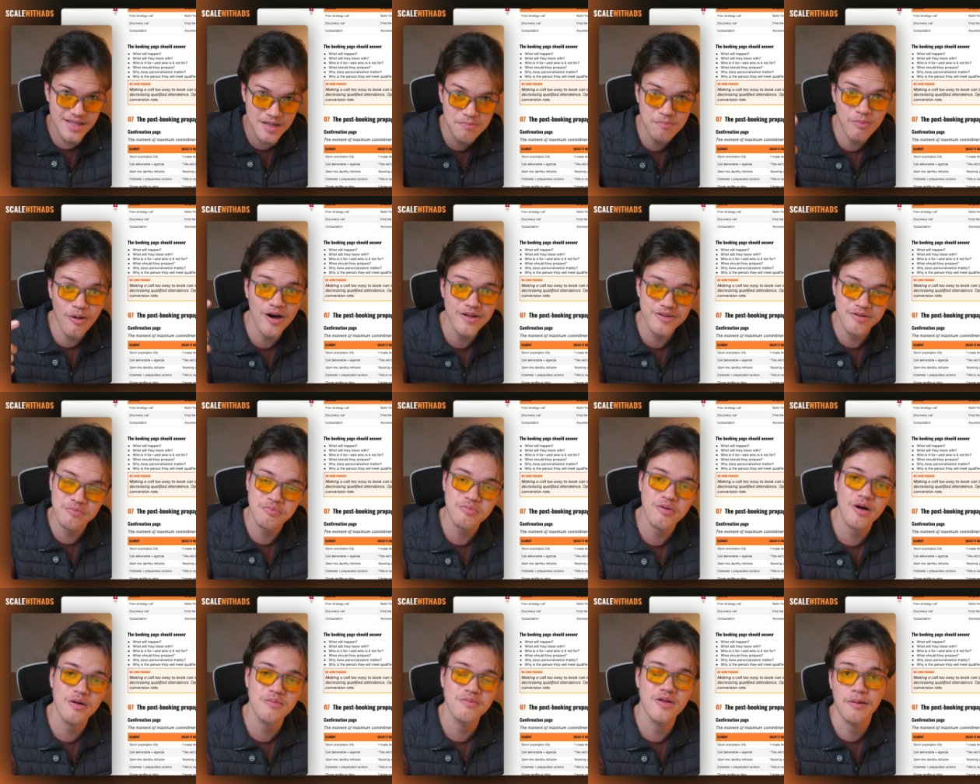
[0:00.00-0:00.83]
bought a
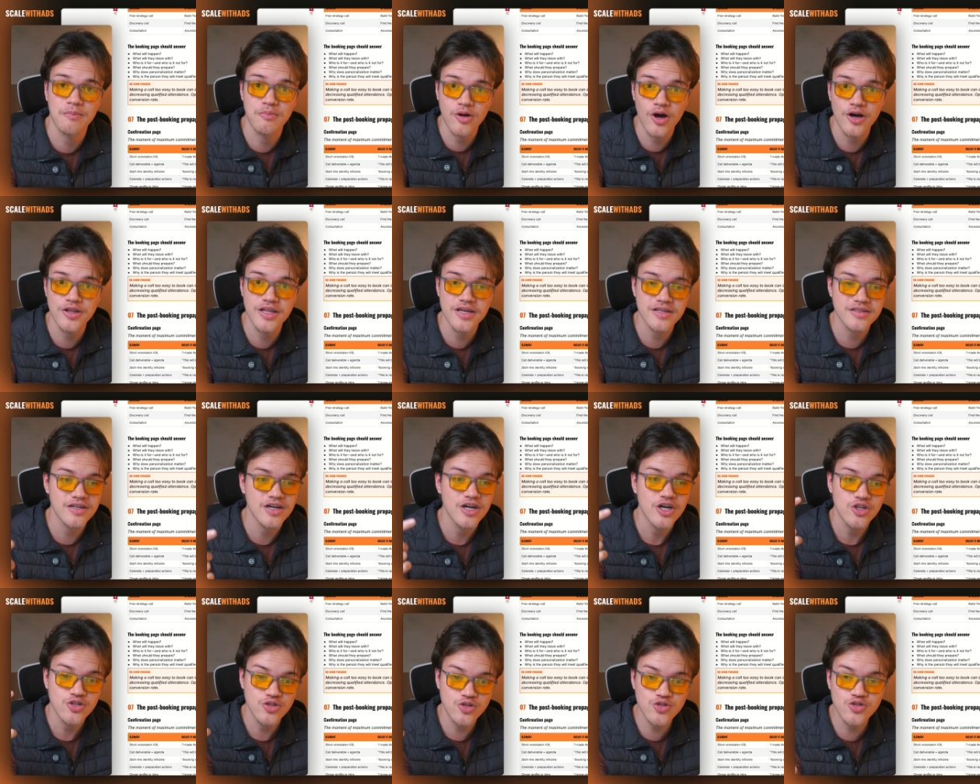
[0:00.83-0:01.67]
product
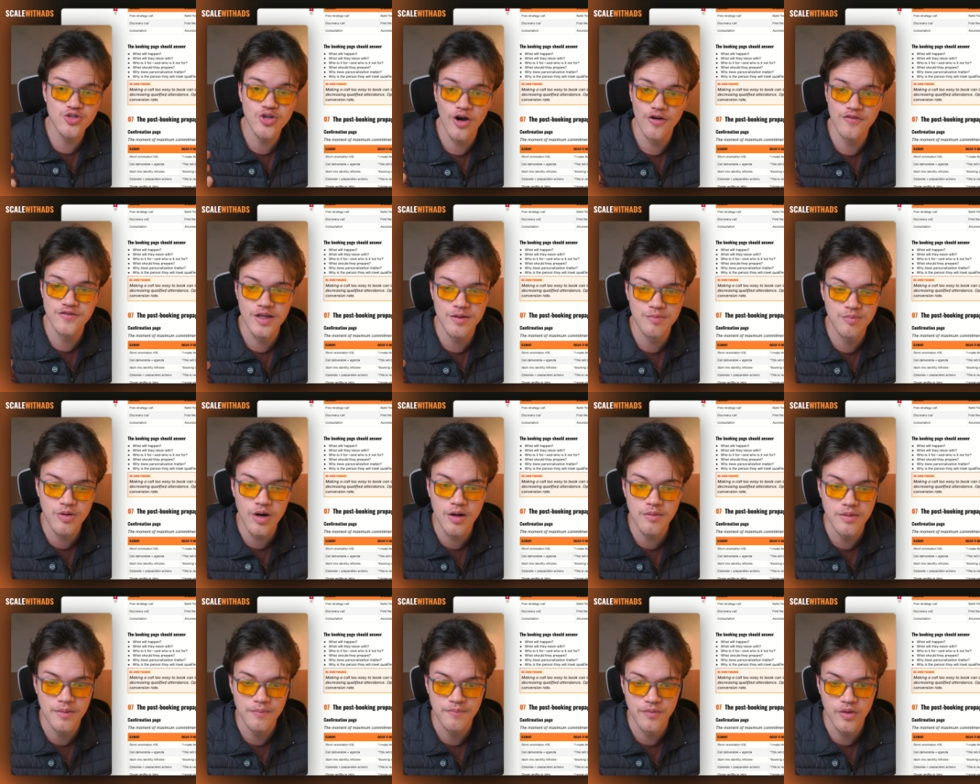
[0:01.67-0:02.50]
to solve that
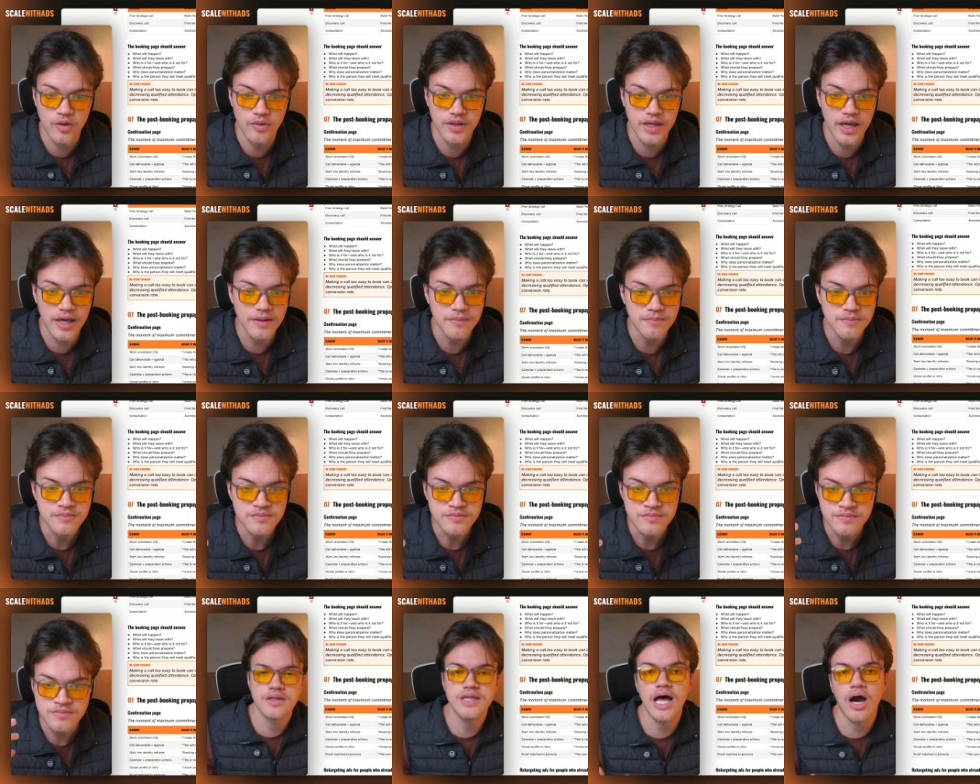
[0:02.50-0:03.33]
problem, okay?
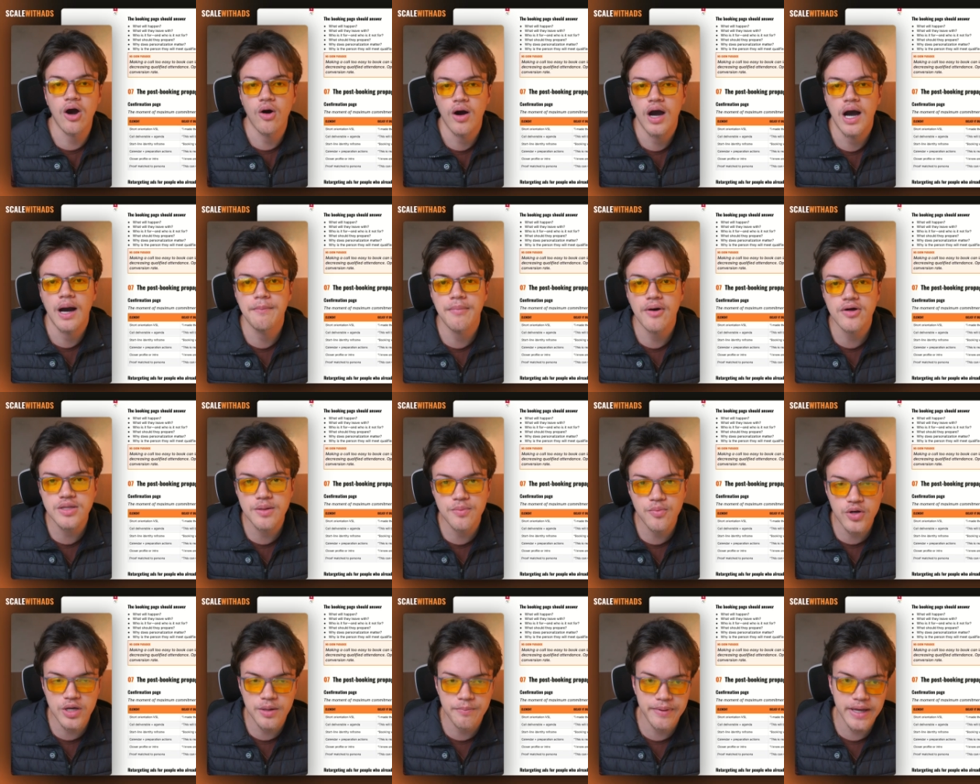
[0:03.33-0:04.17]
Now, about the
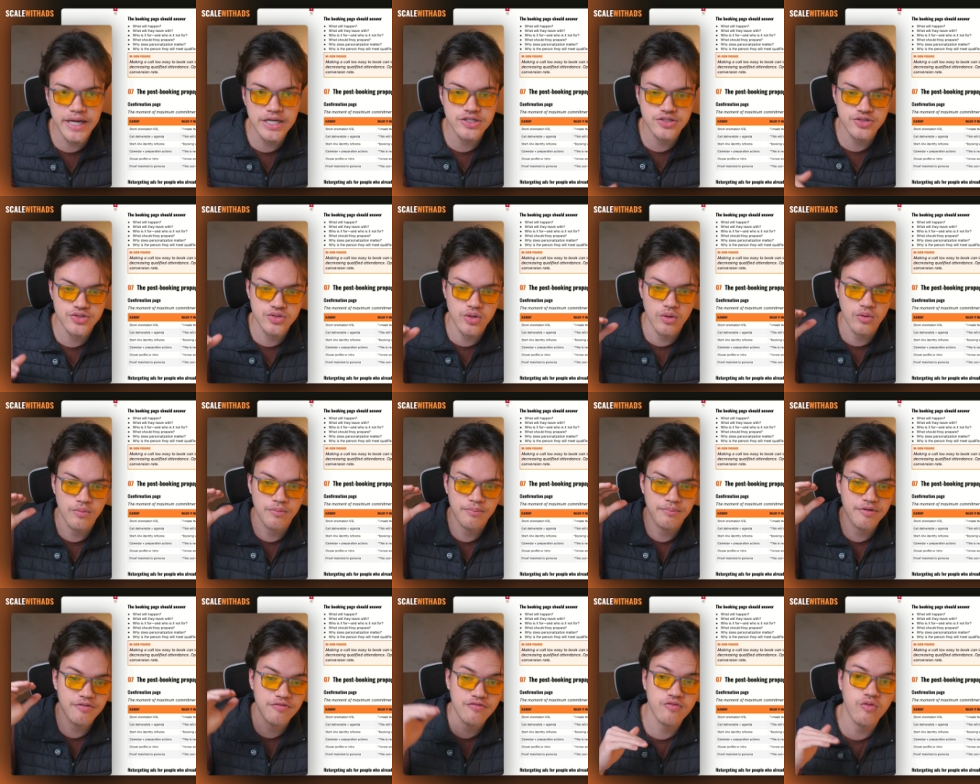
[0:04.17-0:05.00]
booking page, so
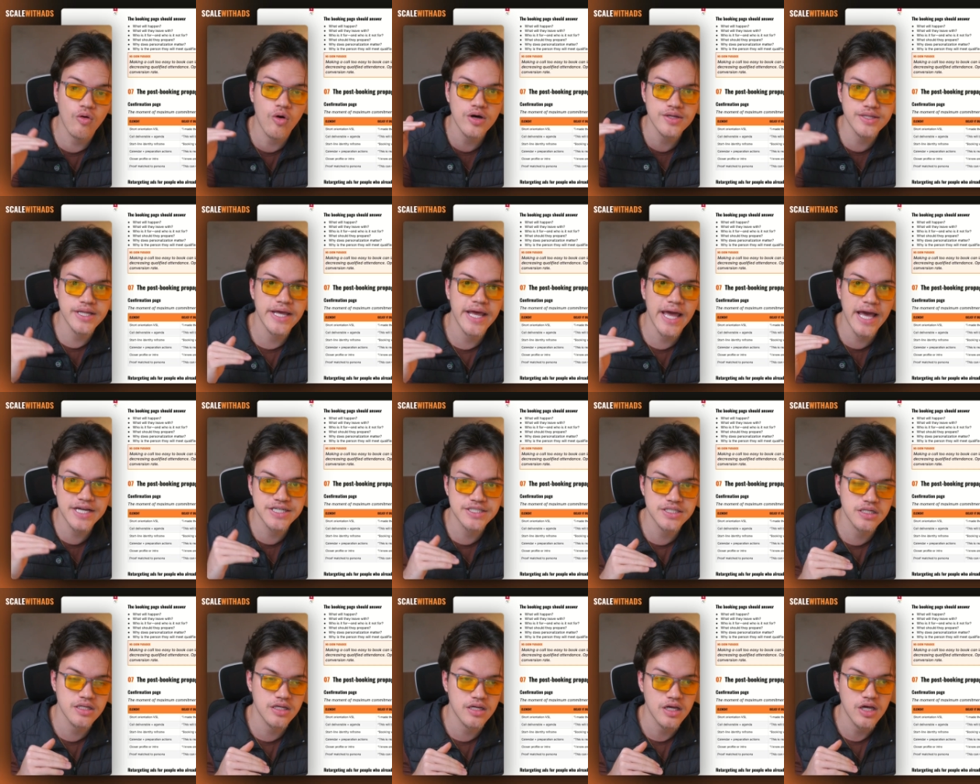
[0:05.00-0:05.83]
before they
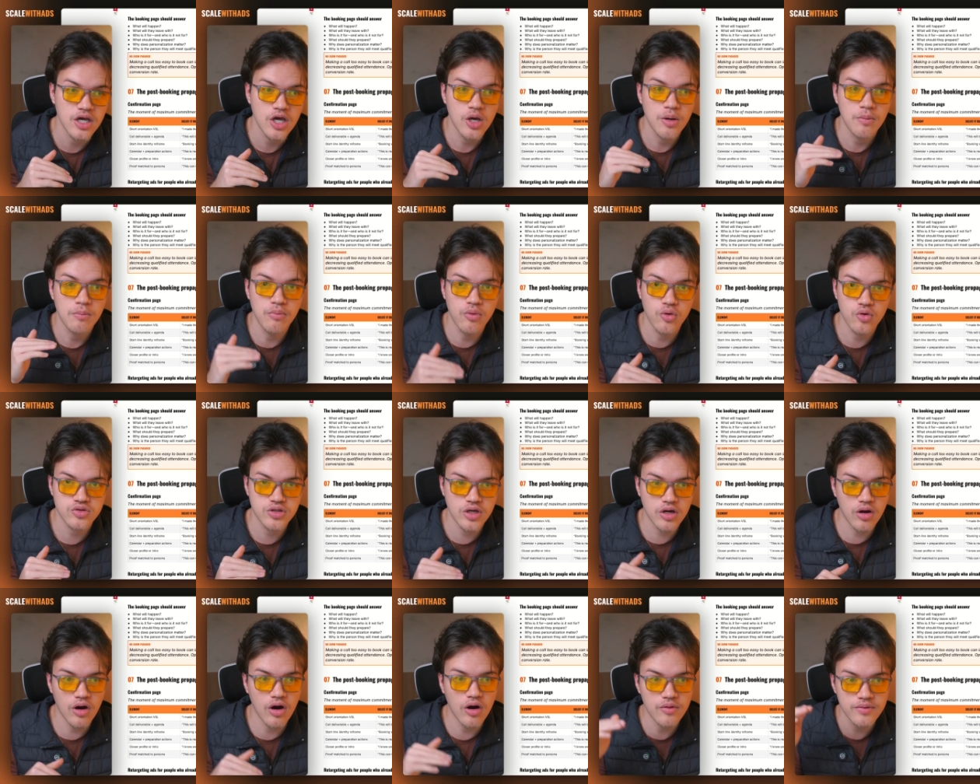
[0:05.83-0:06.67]
actually book the
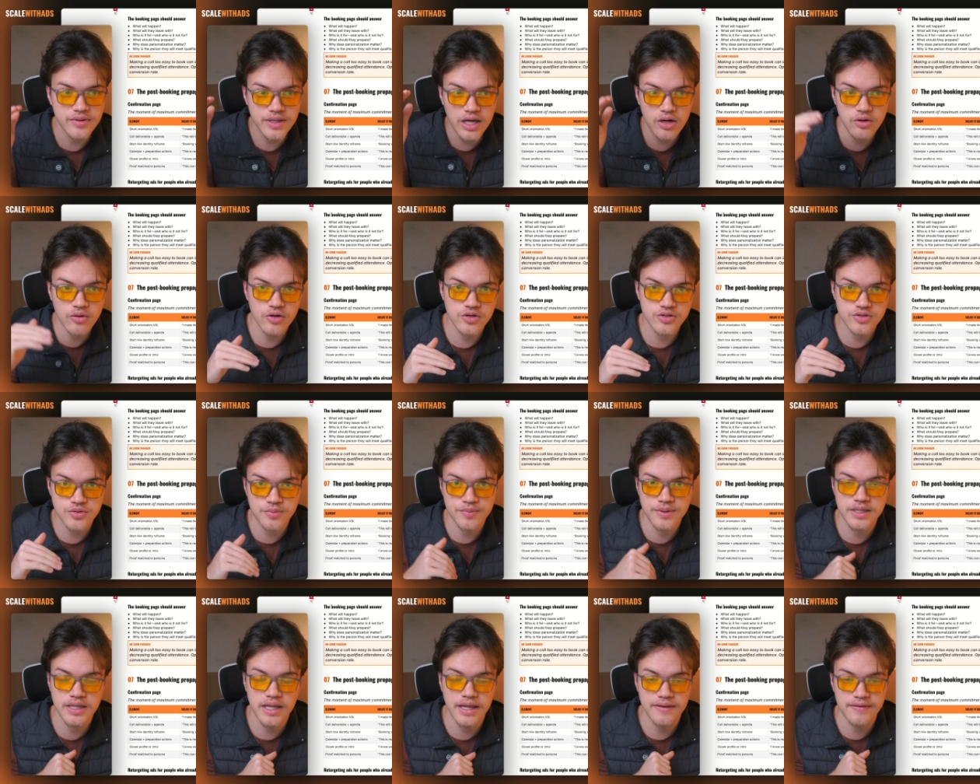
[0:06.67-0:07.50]
call, they're going to
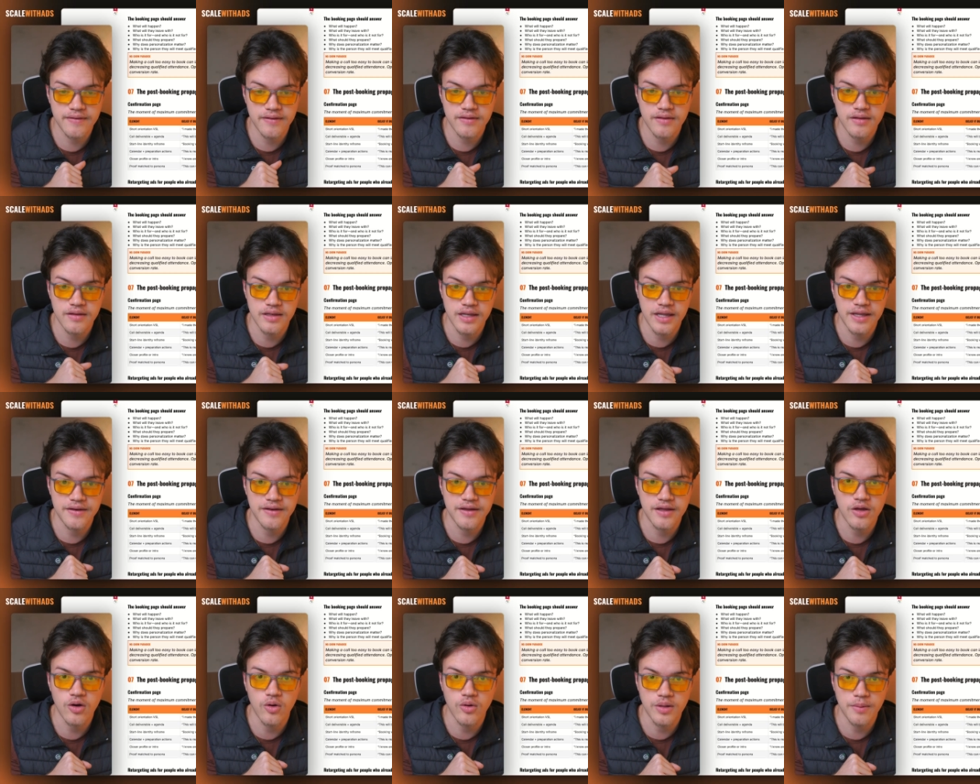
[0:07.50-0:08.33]
be
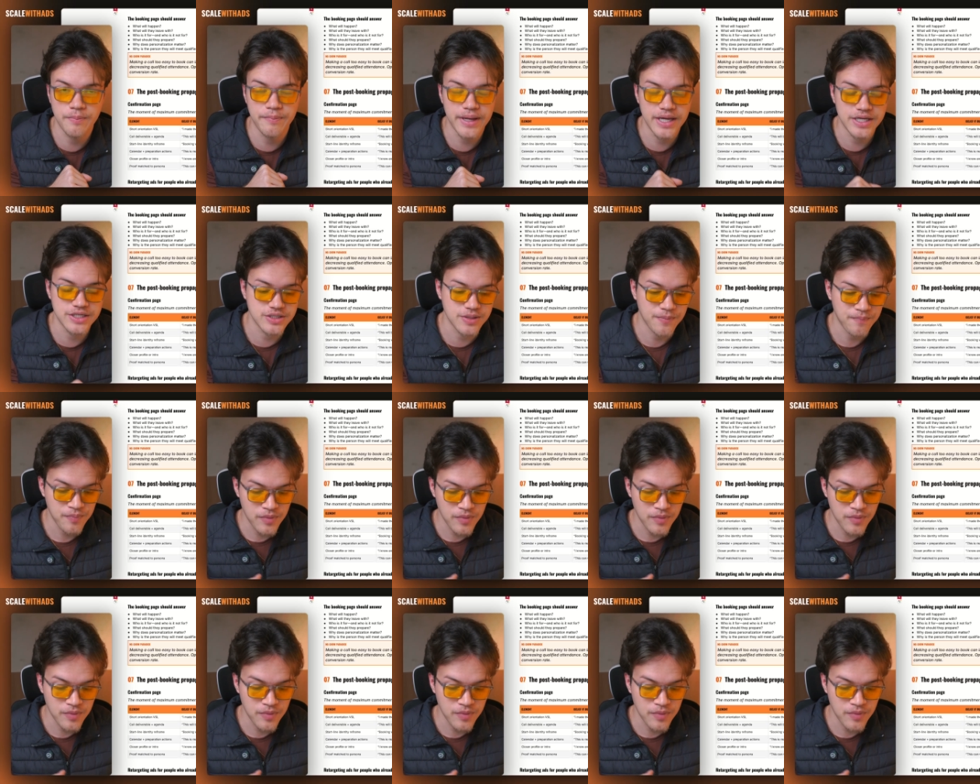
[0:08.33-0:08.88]
landing on a page.